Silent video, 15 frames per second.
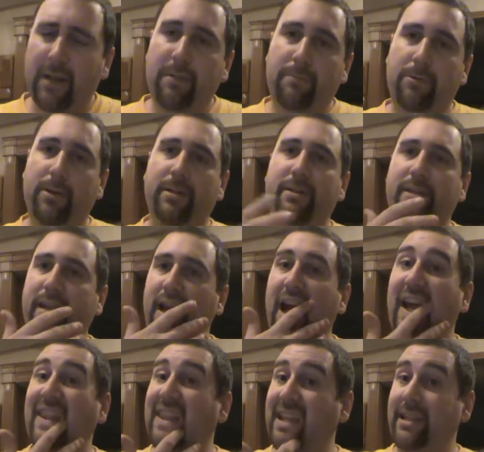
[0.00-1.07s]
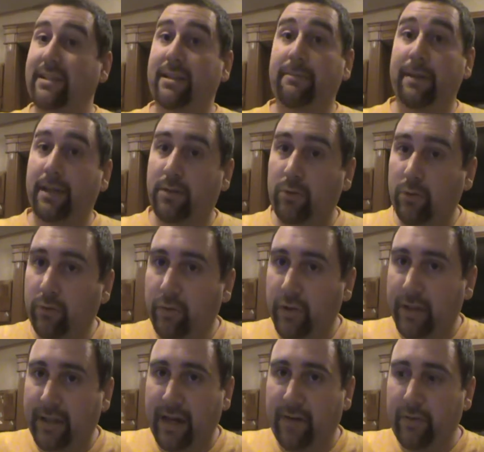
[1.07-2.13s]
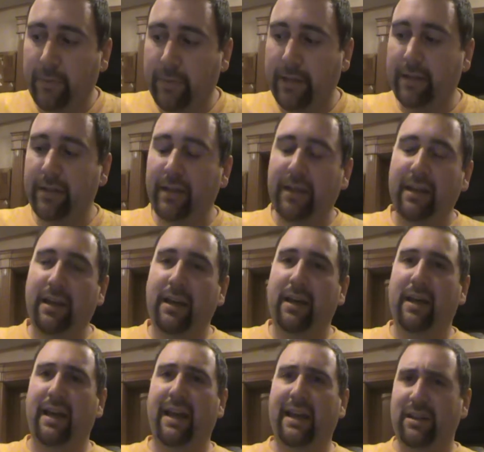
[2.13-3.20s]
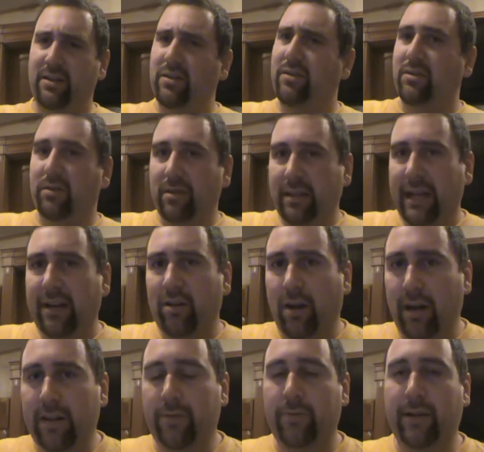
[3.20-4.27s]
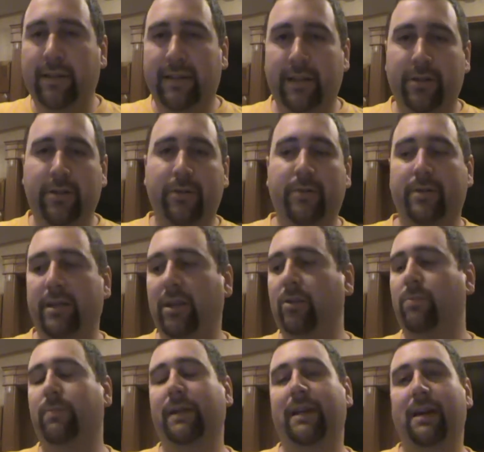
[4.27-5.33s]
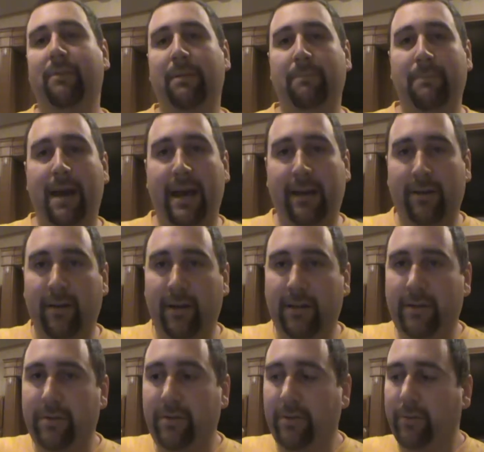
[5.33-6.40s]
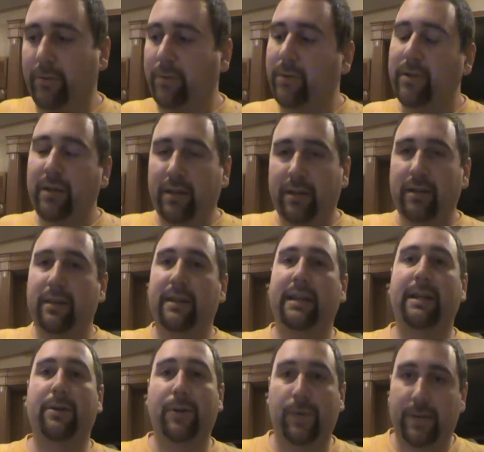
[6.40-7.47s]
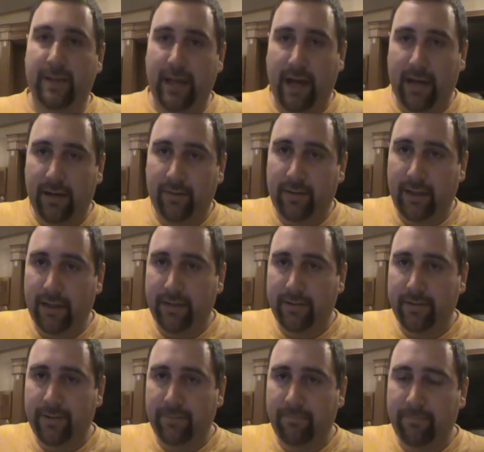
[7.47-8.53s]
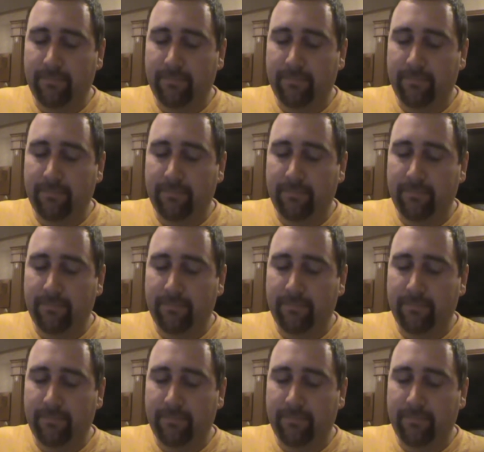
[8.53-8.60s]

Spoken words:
Personally, I think he's going to be a tool for the government, and later on throughout the issues, he'll be coming back onto the hero side of things.